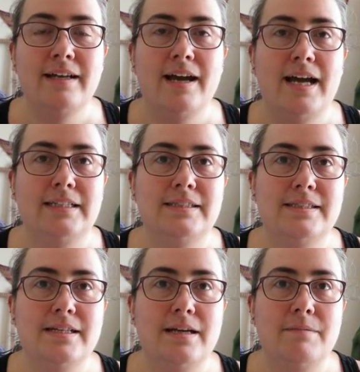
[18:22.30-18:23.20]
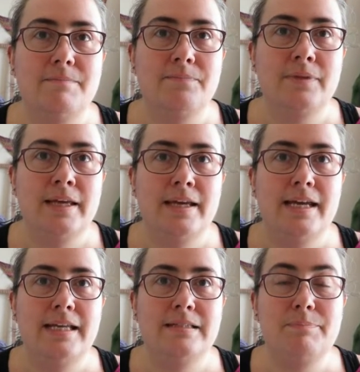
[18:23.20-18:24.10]
and
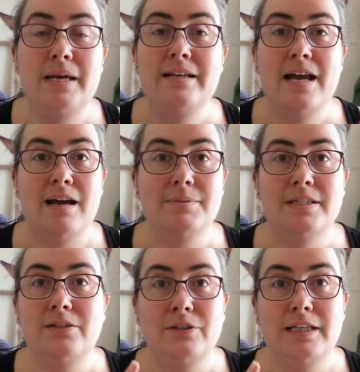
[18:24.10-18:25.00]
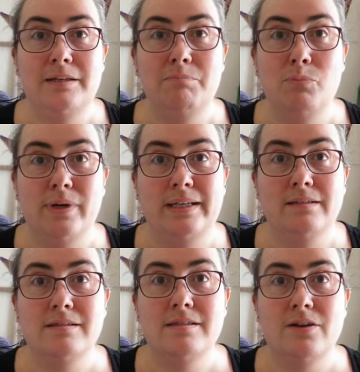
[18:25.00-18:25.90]
it's been absolutely
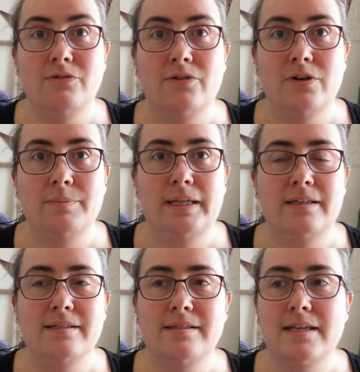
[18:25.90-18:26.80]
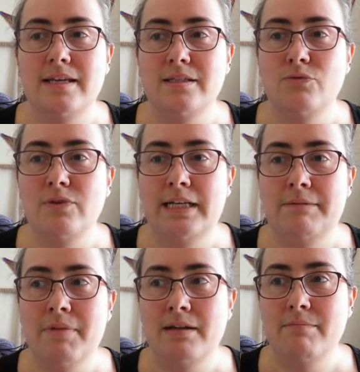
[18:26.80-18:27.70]
brilliant so far, because it's really
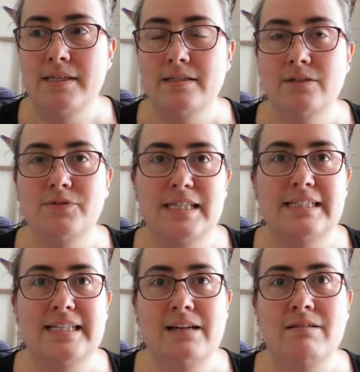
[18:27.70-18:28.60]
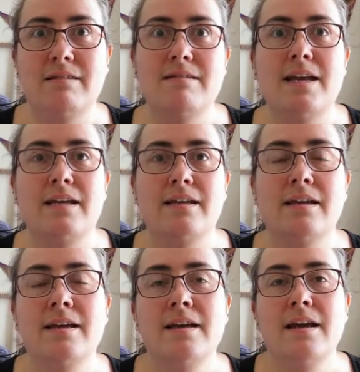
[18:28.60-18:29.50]
made me sort of sit down and think
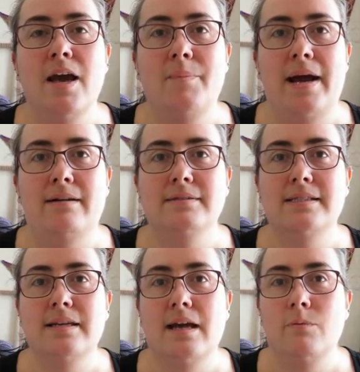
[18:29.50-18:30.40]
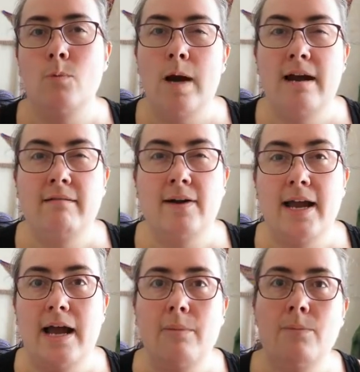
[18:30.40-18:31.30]
about where I
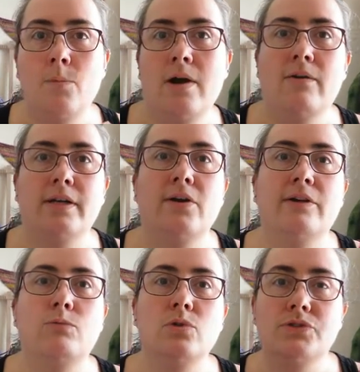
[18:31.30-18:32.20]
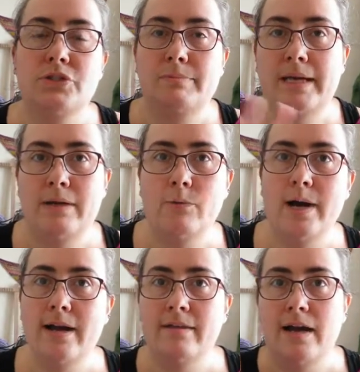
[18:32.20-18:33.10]
am, where I kind of want to be,
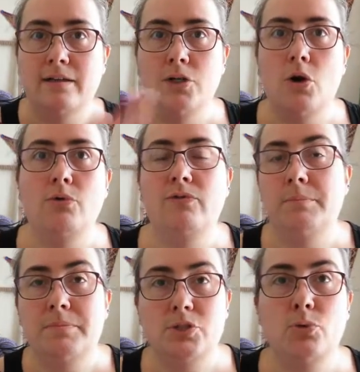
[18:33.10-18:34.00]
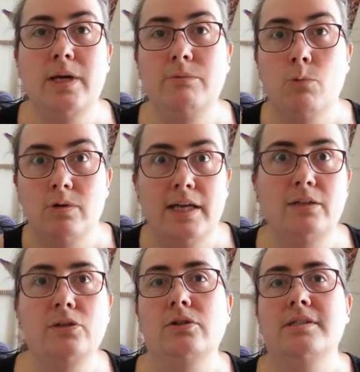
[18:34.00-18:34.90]
where that gulf in between, what that
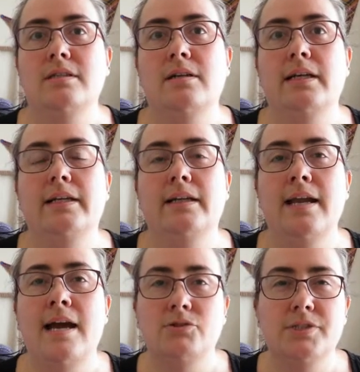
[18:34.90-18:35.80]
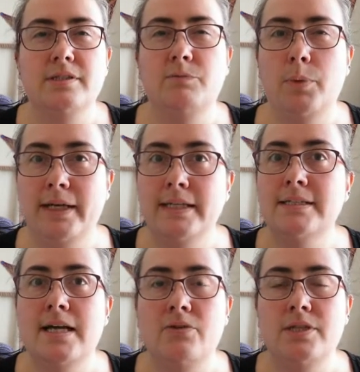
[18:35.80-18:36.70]
looks like, and how to sort of break it
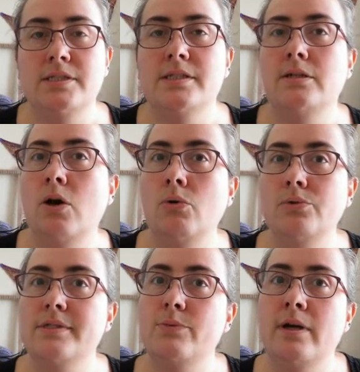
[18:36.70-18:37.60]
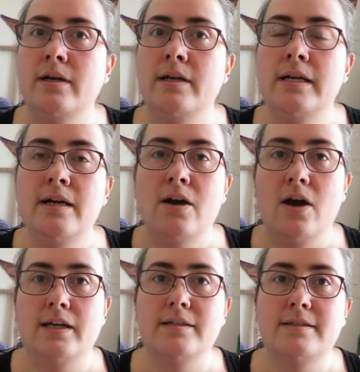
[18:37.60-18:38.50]
down into goals where
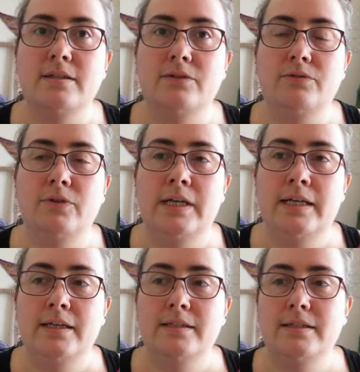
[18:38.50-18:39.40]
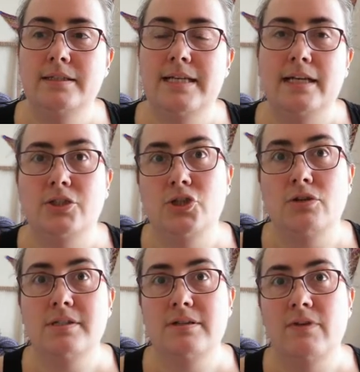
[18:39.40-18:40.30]
I can sort of take
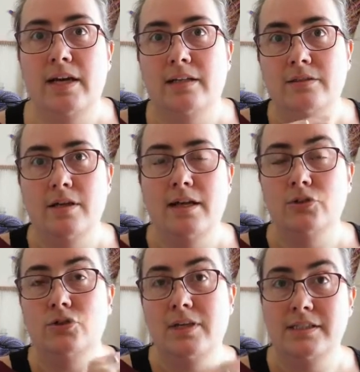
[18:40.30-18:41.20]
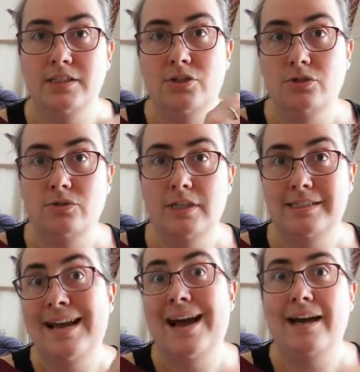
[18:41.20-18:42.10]
chunks of it and trying to
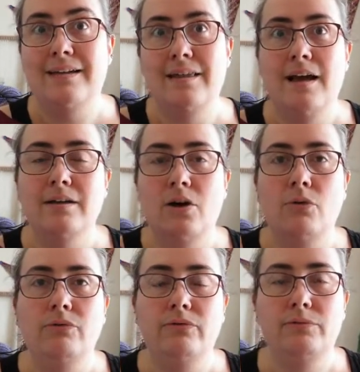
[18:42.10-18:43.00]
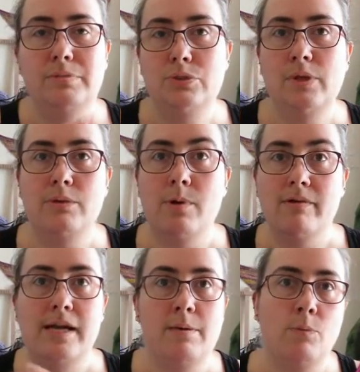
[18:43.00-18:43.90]
attack that gulf between where
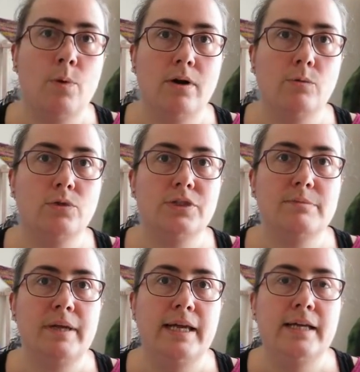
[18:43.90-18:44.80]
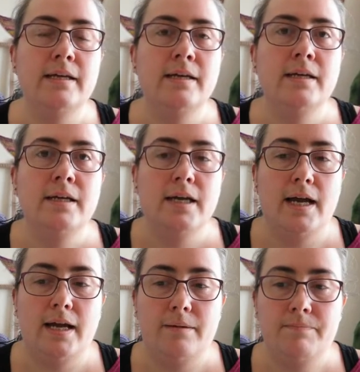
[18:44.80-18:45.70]
I am and where I want to be.
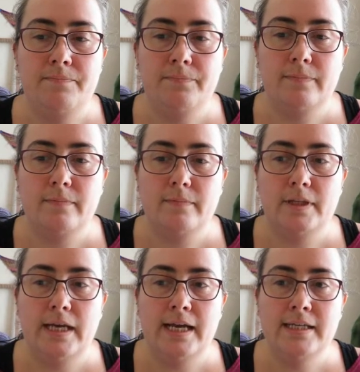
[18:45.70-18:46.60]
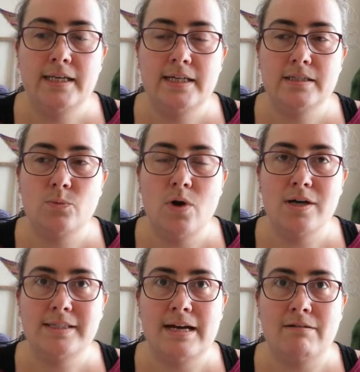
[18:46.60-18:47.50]
And it's
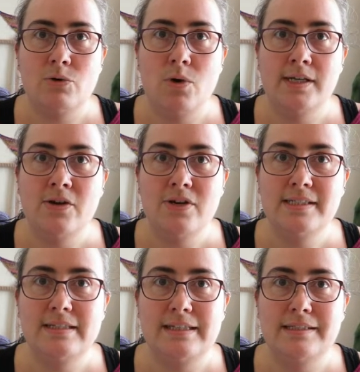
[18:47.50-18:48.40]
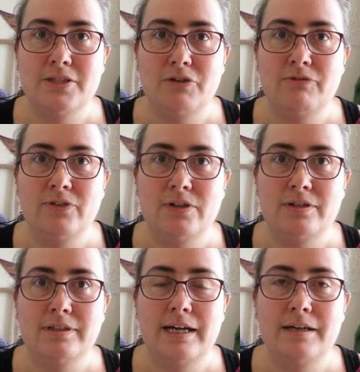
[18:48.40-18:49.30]
worked out quite nicely so
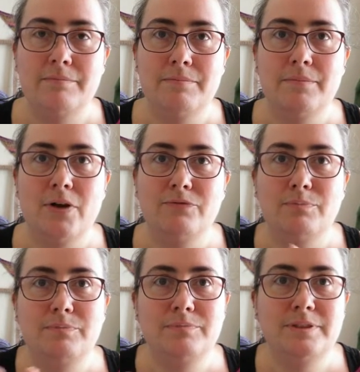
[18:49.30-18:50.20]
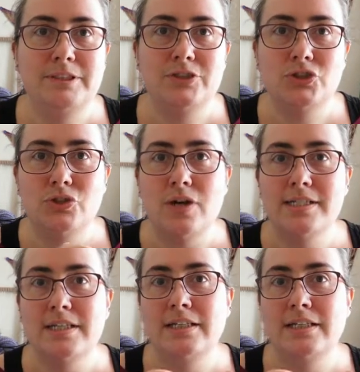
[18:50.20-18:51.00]
far. I've tried